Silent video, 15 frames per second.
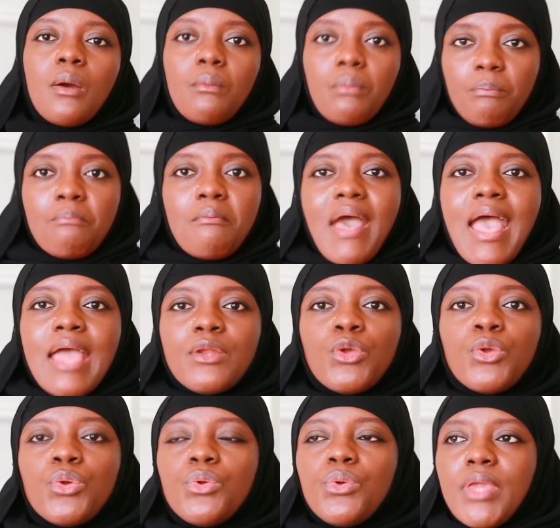a
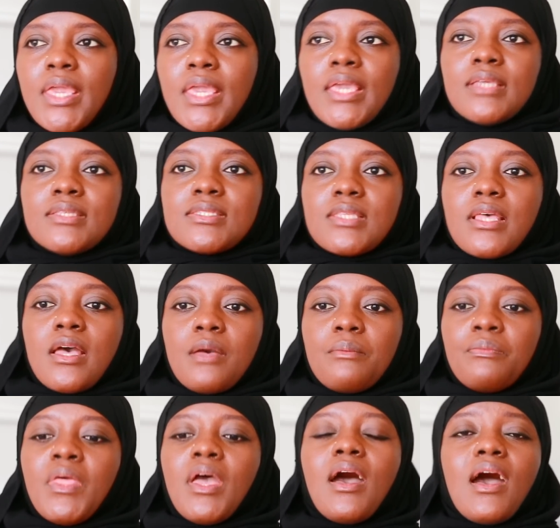man who is
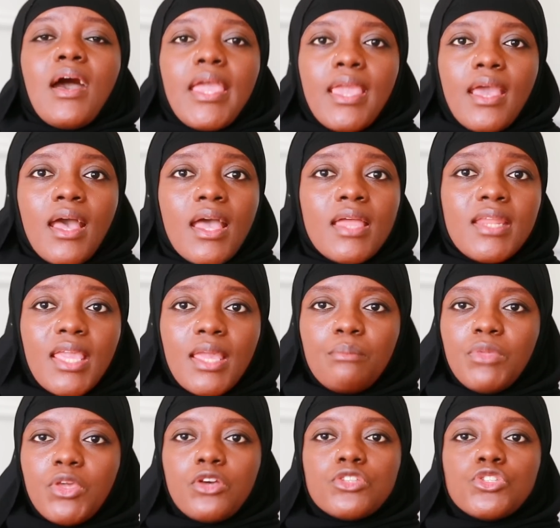high
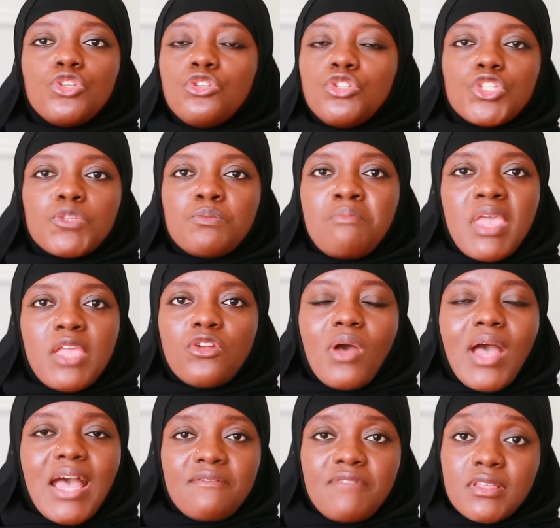earning, because you just may
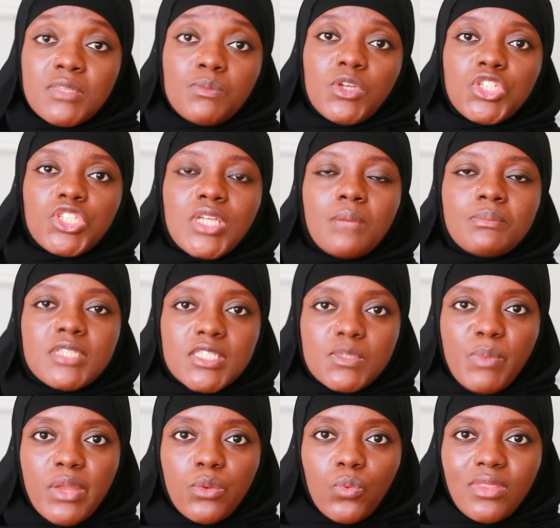not have as much time to
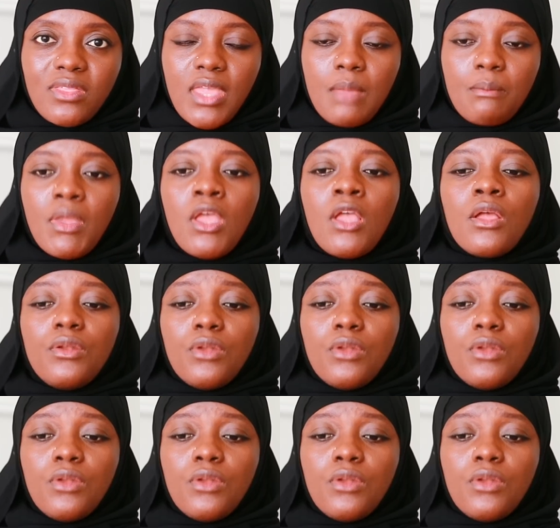spend with him.